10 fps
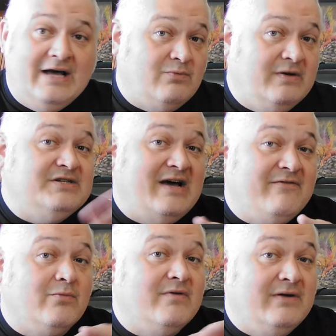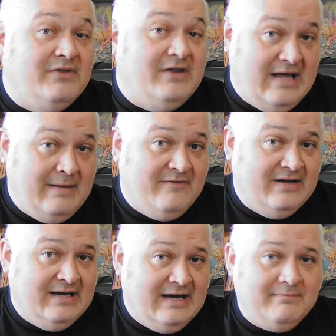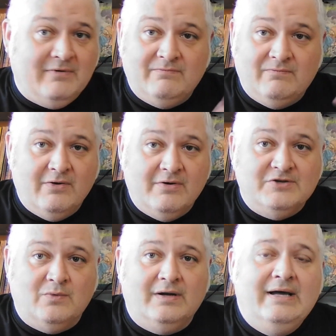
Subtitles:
We just haven't revealed the name of it yet, but there is one.